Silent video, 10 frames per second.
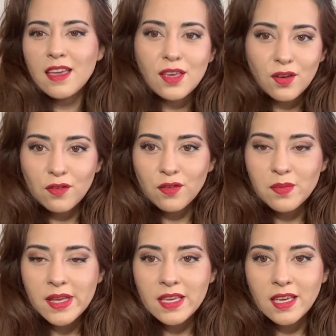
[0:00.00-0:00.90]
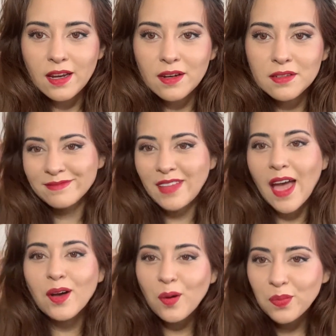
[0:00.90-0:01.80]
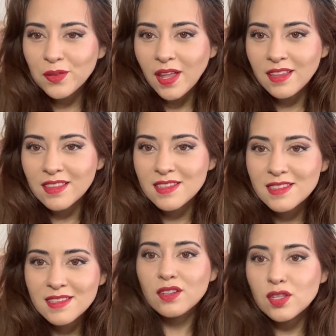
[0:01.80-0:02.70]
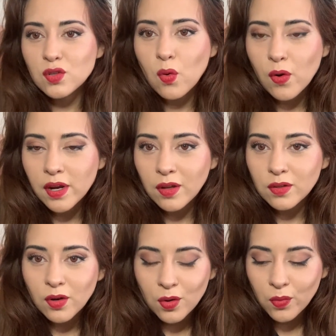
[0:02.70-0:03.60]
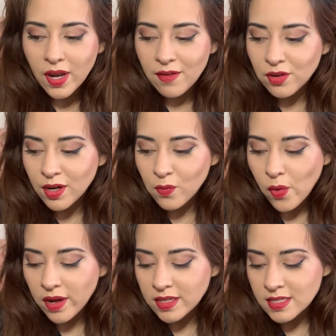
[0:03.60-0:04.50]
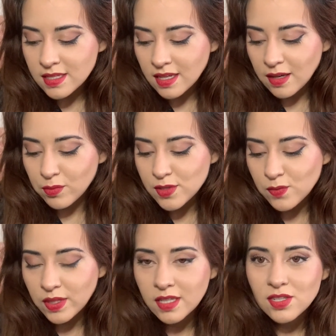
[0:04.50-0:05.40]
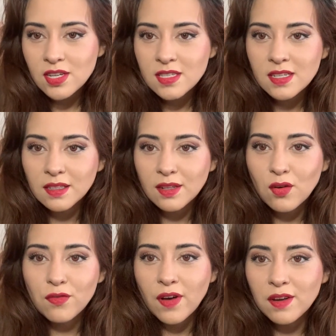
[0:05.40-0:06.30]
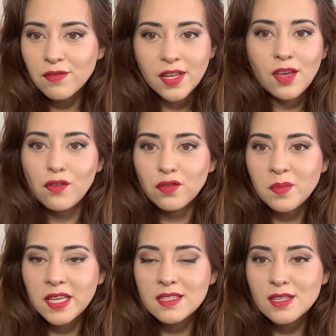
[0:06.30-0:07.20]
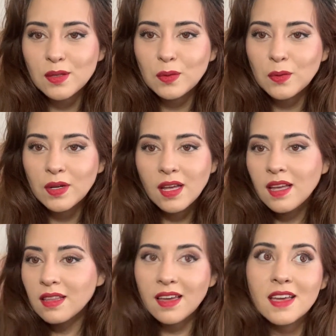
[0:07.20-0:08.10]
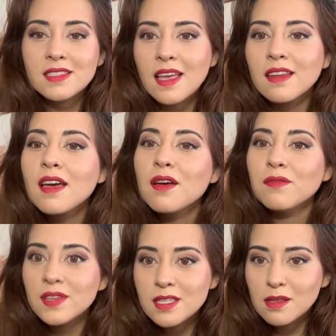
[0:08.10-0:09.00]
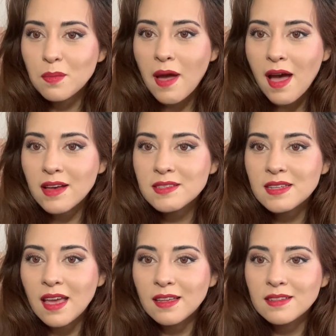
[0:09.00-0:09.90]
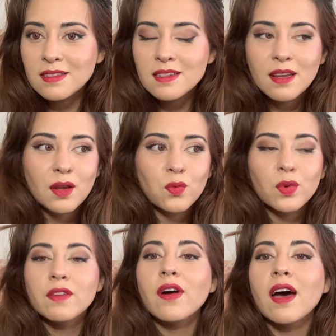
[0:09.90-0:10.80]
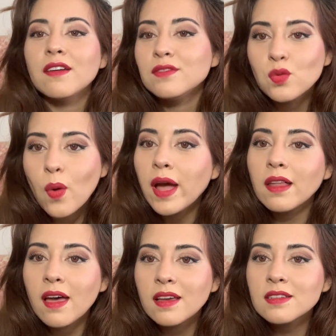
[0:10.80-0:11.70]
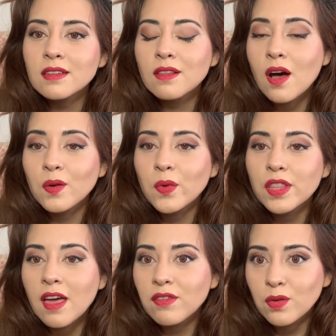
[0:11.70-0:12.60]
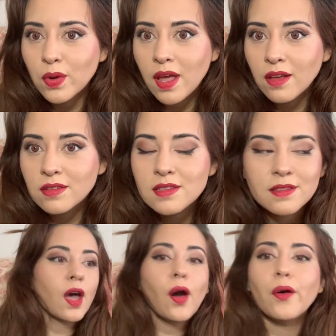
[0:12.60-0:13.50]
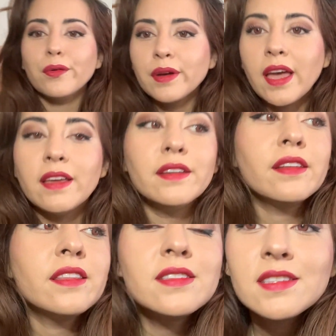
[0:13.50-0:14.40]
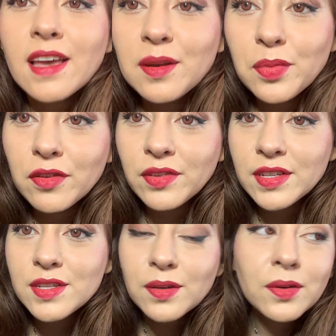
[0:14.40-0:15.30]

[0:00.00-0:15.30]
you for being here. I hope you like this tutorial or whatever it was. It was really just a little fun video for me to, like I said, visit the past and revive Twilight along with everyone else. Oh, and this is kind of perfect too.